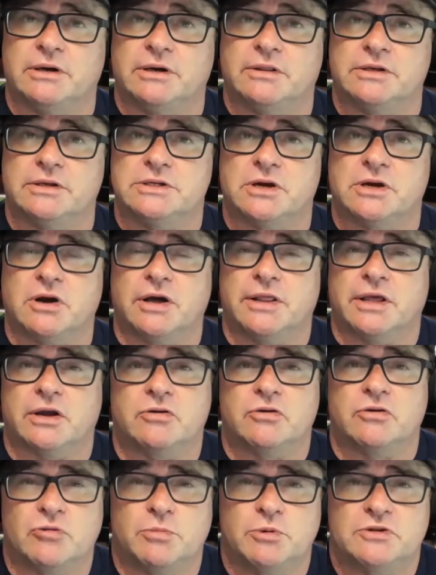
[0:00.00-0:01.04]
There's a guy that
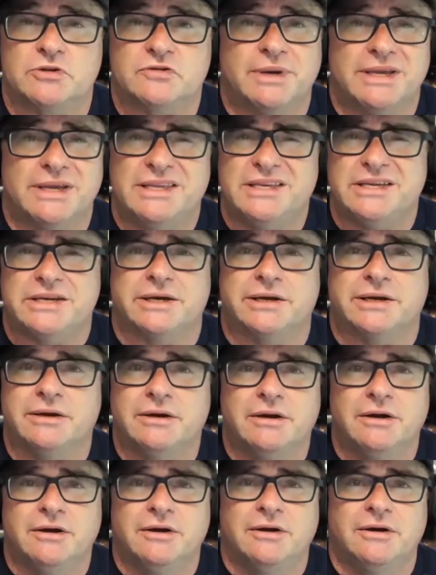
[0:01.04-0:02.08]
contributes from India,
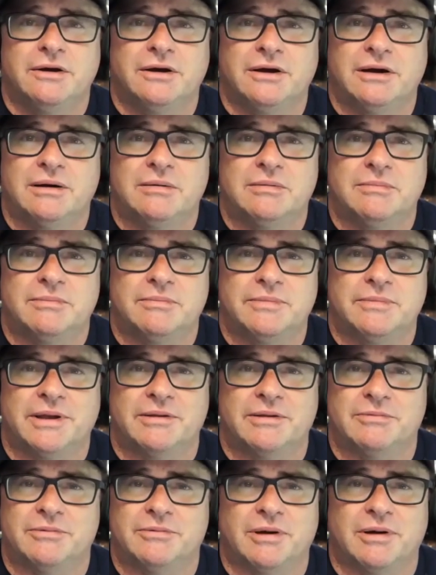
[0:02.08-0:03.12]

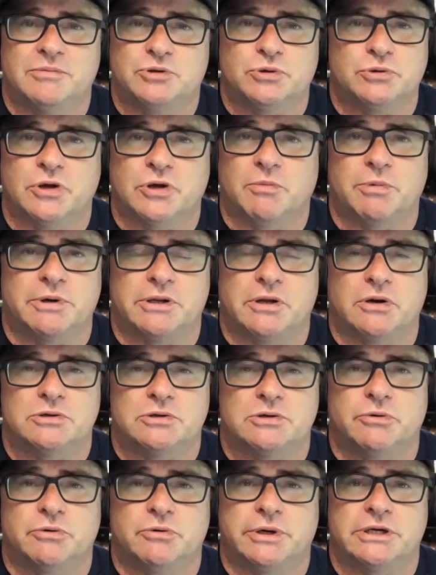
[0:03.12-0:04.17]
that I'm sure nobody
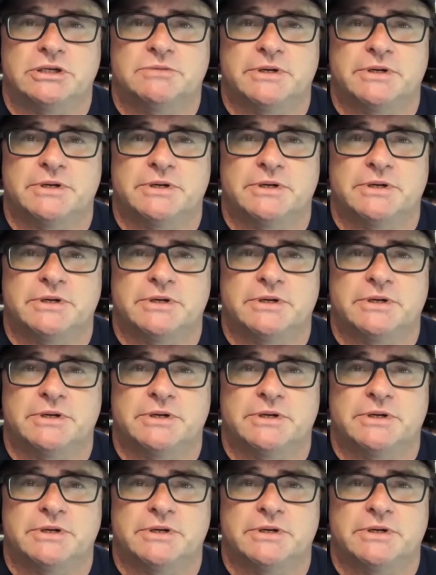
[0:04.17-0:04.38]
knows who he is,